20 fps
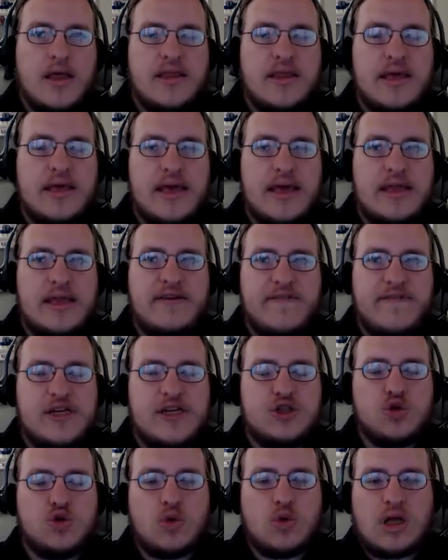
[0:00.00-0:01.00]
The
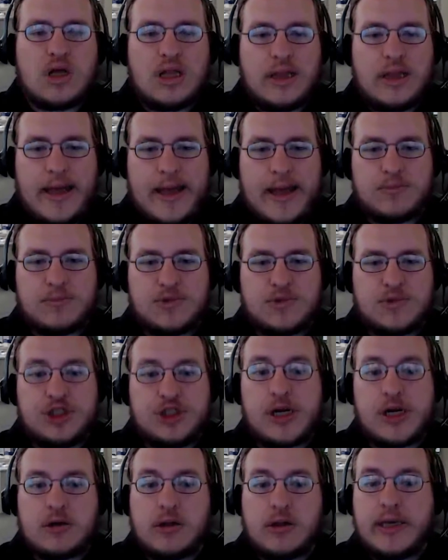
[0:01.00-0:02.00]
individual clamps
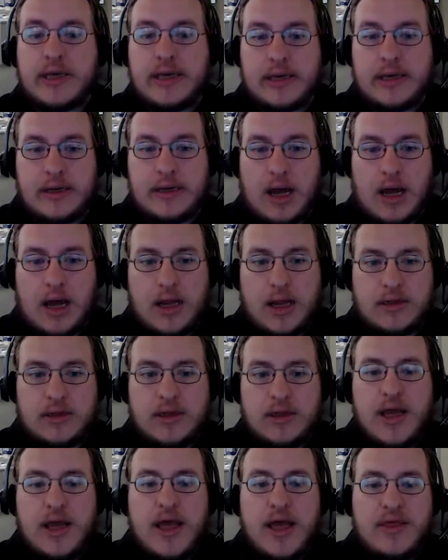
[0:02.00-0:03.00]
generally cannot.
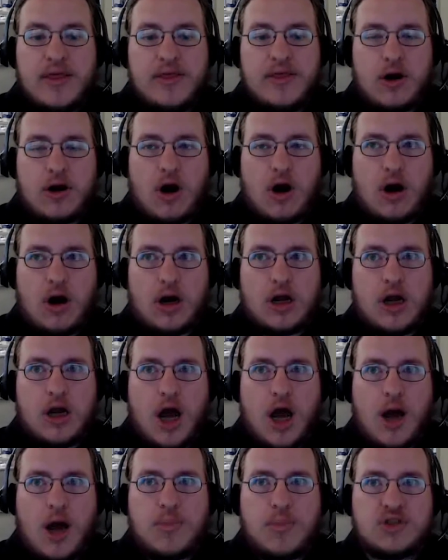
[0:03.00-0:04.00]
There are a
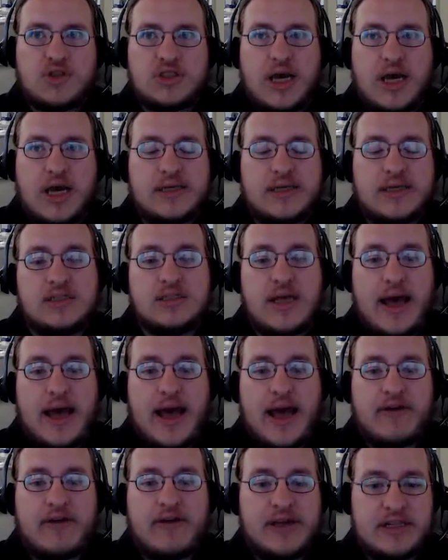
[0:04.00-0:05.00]
couple sizes that
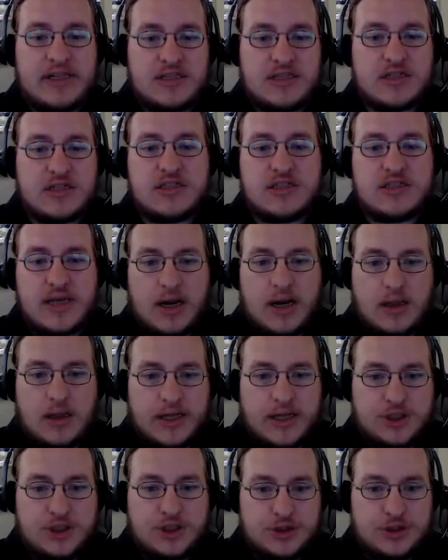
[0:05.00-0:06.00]
have inserts that'll
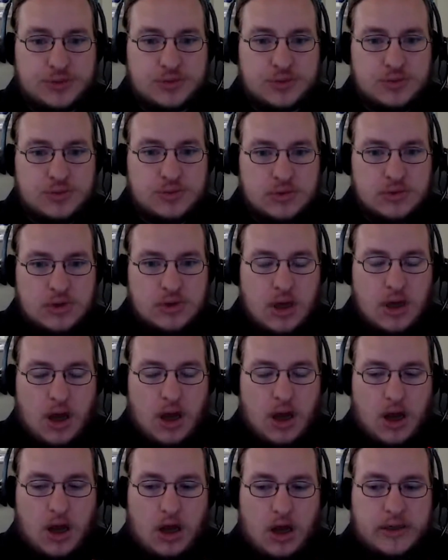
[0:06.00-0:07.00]
let you
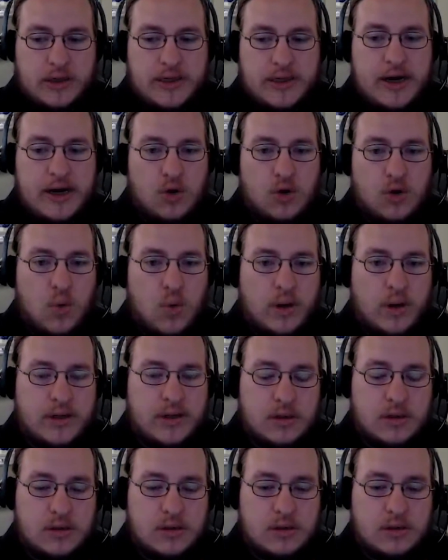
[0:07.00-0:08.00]
narrow one
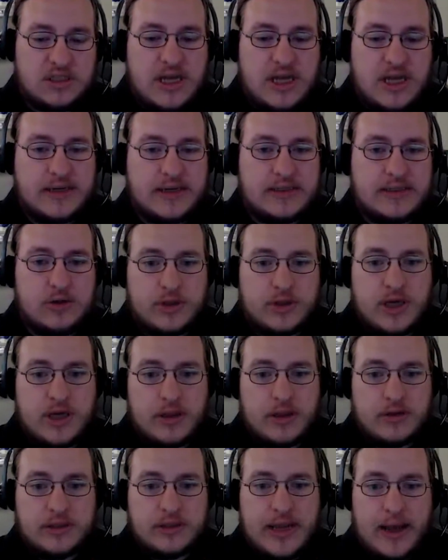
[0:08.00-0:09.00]
side or the
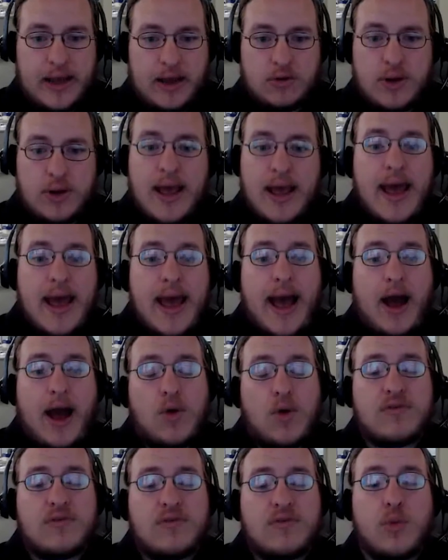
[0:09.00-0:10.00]
other down.
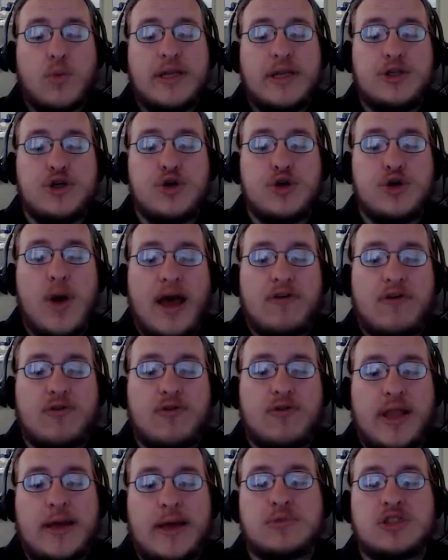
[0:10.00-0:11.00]
However, we do
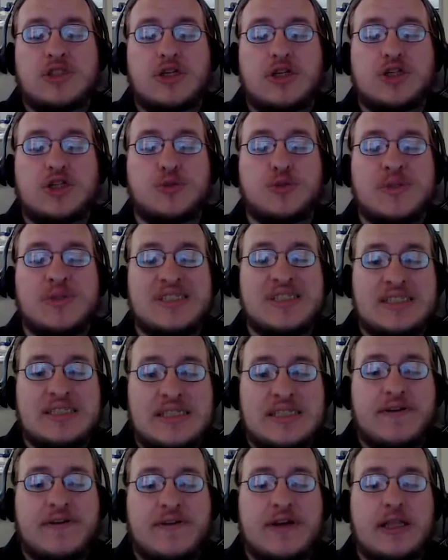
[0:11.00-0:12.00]
have clamps that are
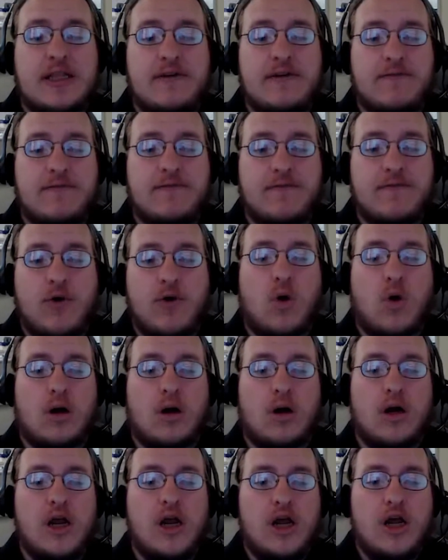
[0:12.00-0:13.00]
specifically
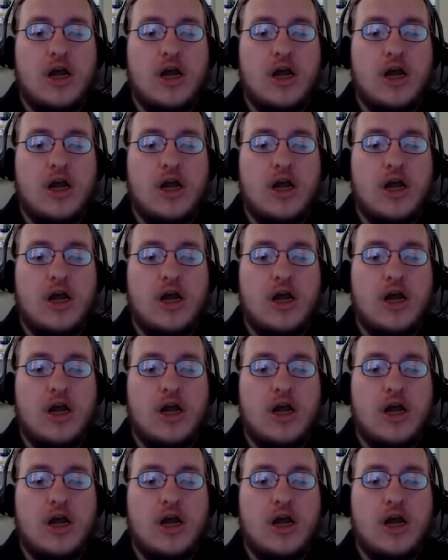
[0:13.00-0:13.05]
for